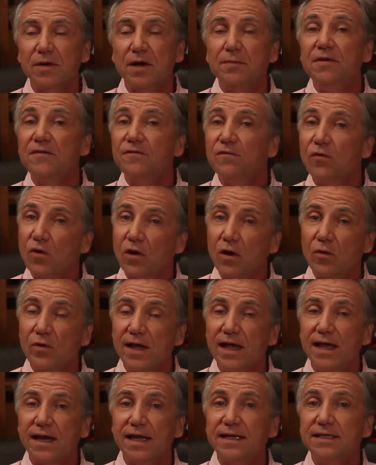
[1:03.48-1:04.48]
but before
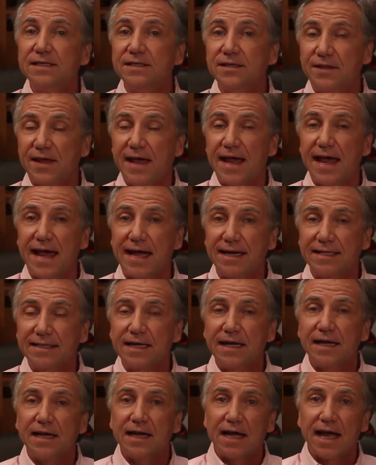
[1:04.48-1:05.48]
we get into
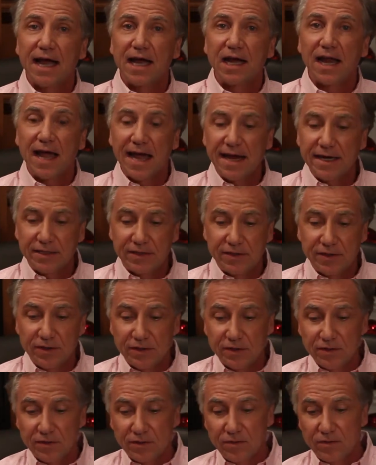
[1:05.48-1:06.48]
that, I'd like
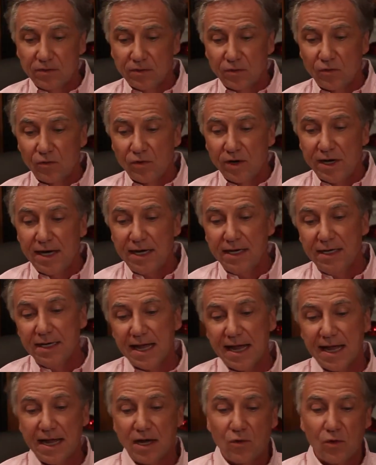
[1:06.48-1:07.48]
to read
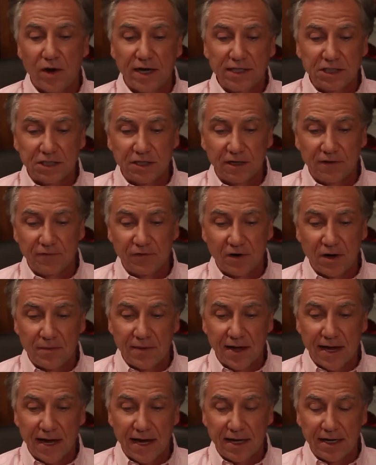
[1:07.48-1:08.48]
a question
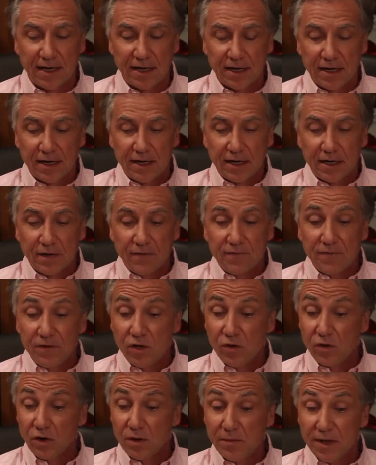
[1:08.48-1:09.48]
from a
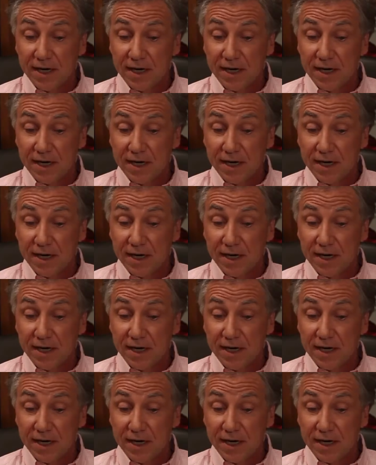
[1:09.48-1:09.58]
viewer in